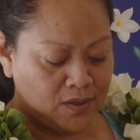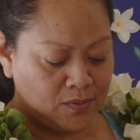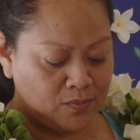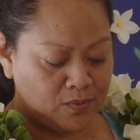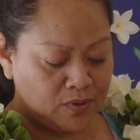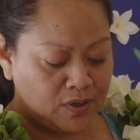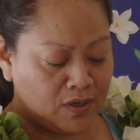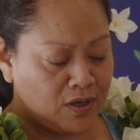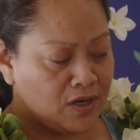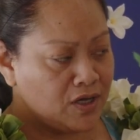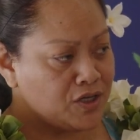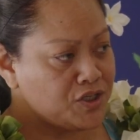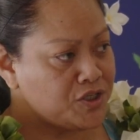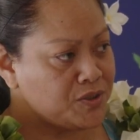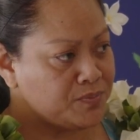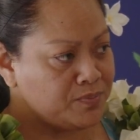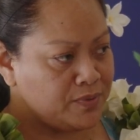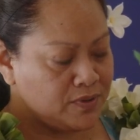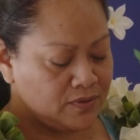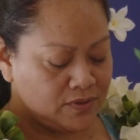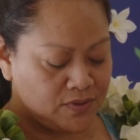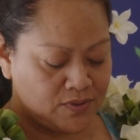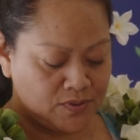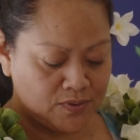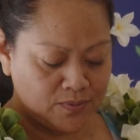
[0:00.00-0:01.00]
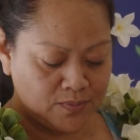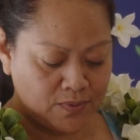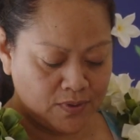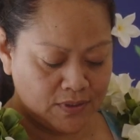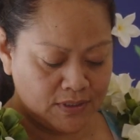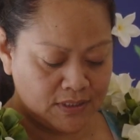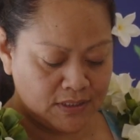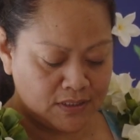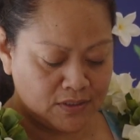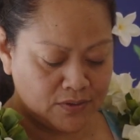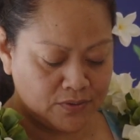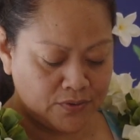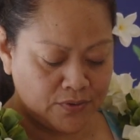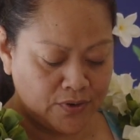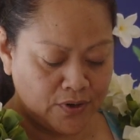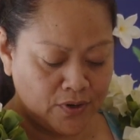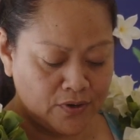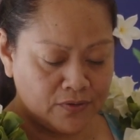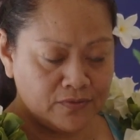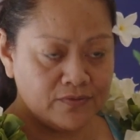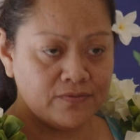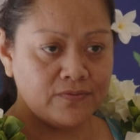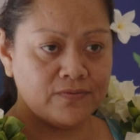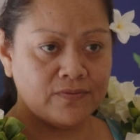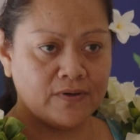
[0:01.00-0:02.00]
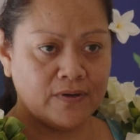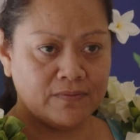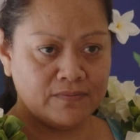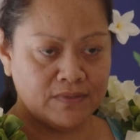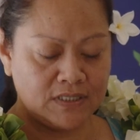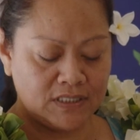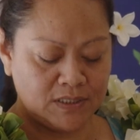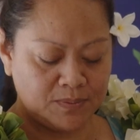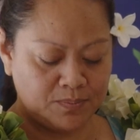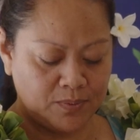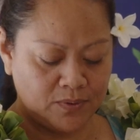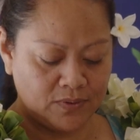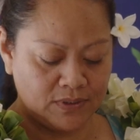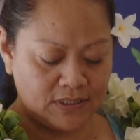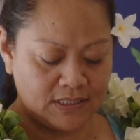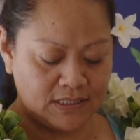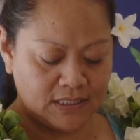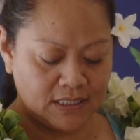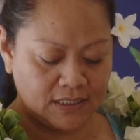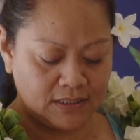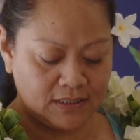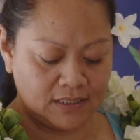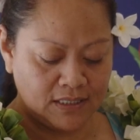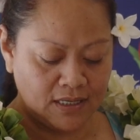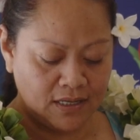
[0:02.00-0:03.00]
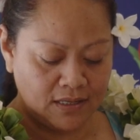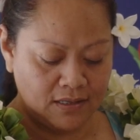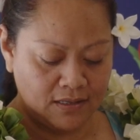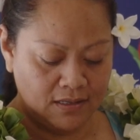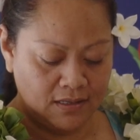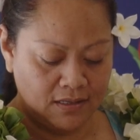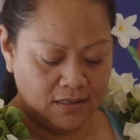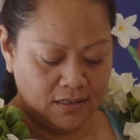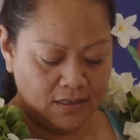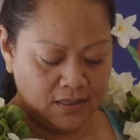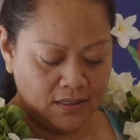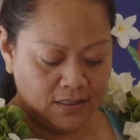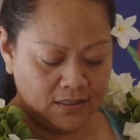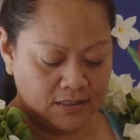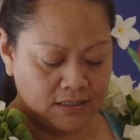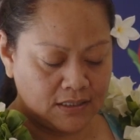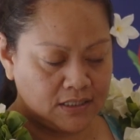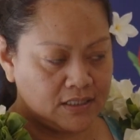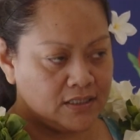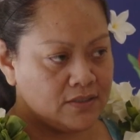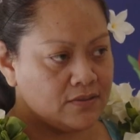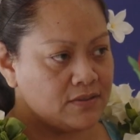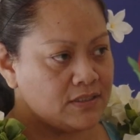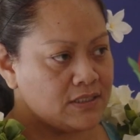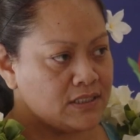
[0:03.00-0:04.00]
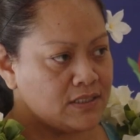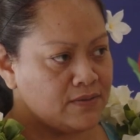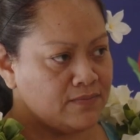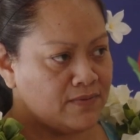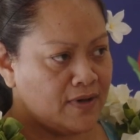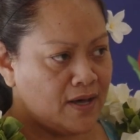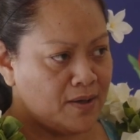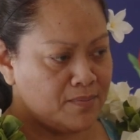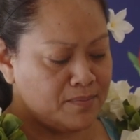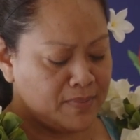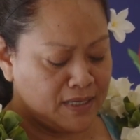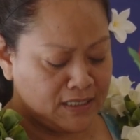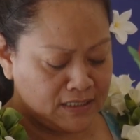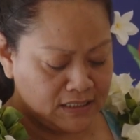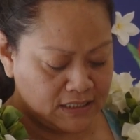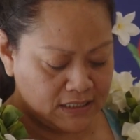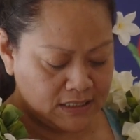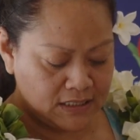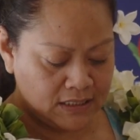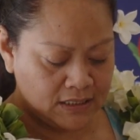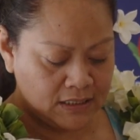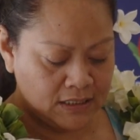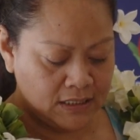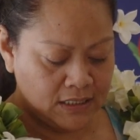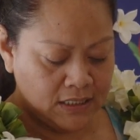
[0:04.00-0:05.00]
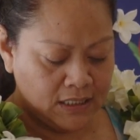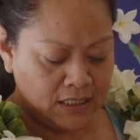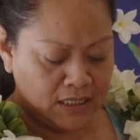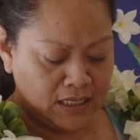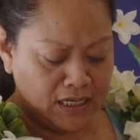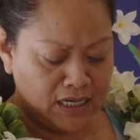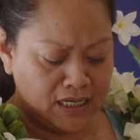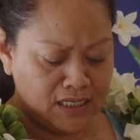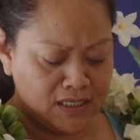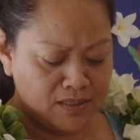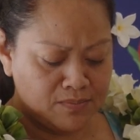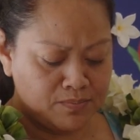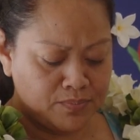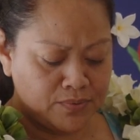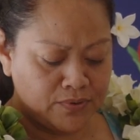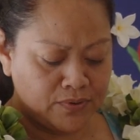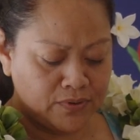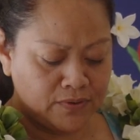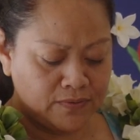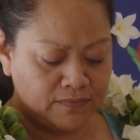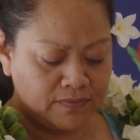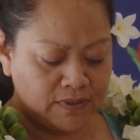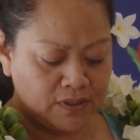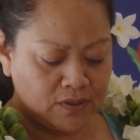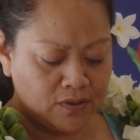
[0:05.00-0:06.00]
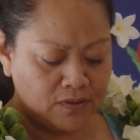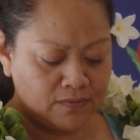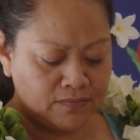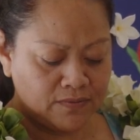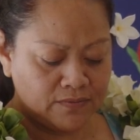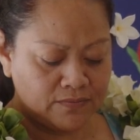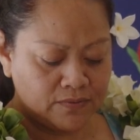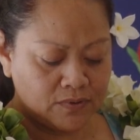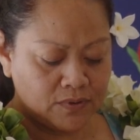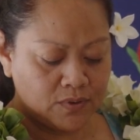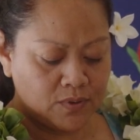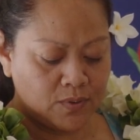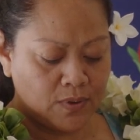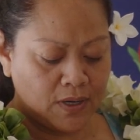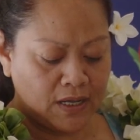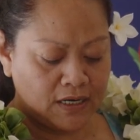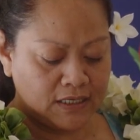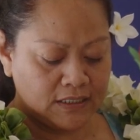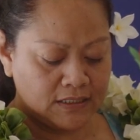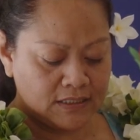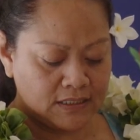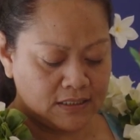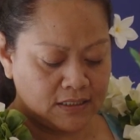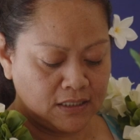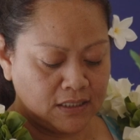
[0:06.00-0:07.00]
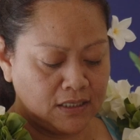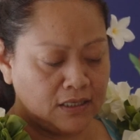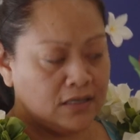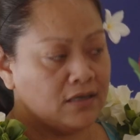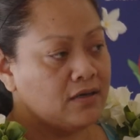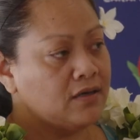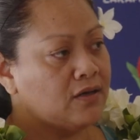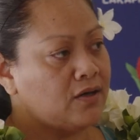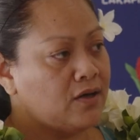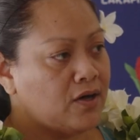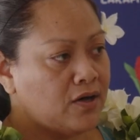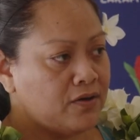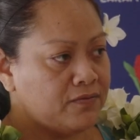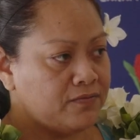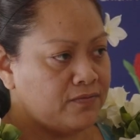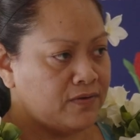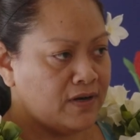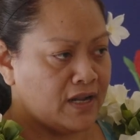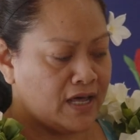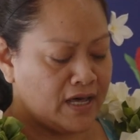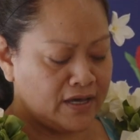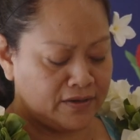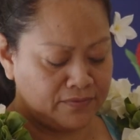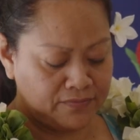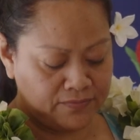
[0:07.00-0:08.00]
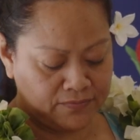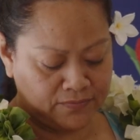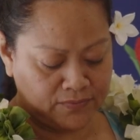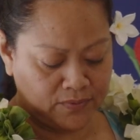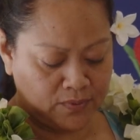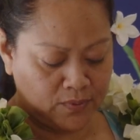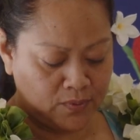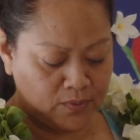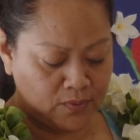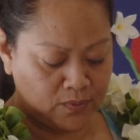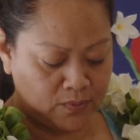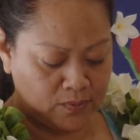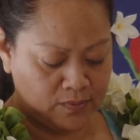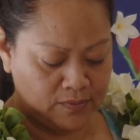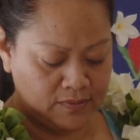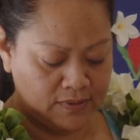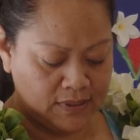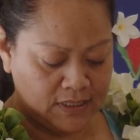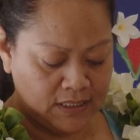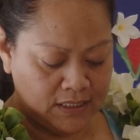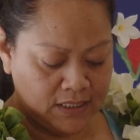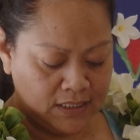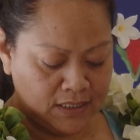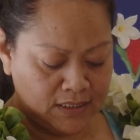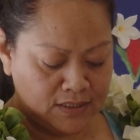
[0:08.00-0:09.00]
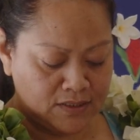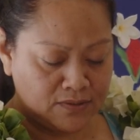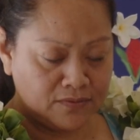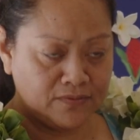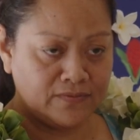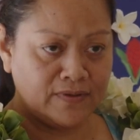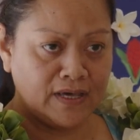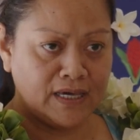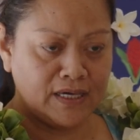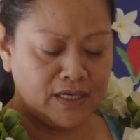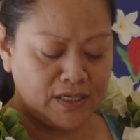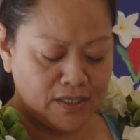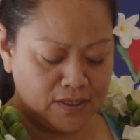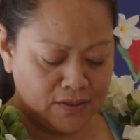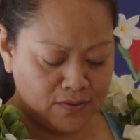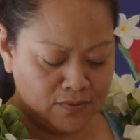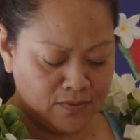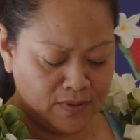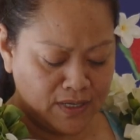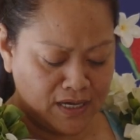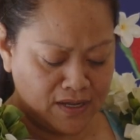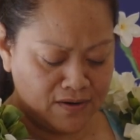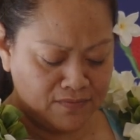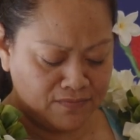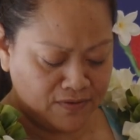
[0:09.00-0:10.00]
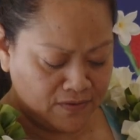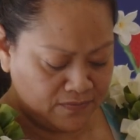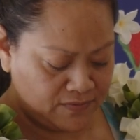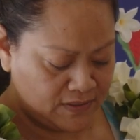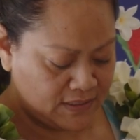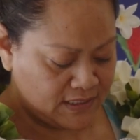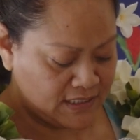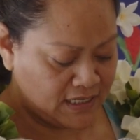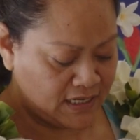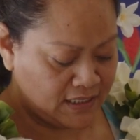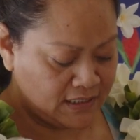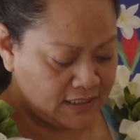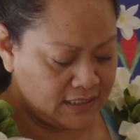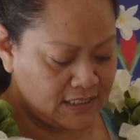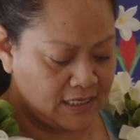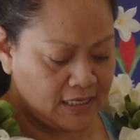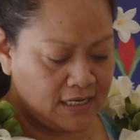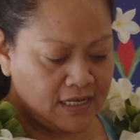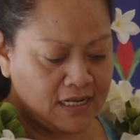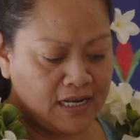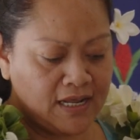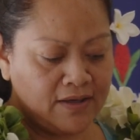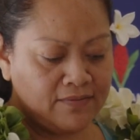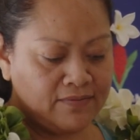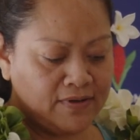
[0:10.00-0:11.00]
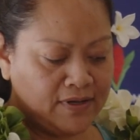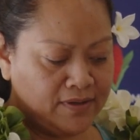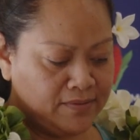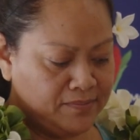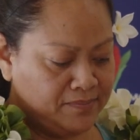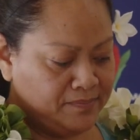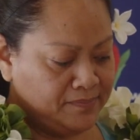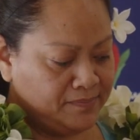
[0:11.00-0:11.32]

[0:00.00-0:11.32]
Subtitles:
will contribute towards the growth of the sports sector, skills development, and improve the overall quality of life for all. So thank you, and whawhitai tele lava.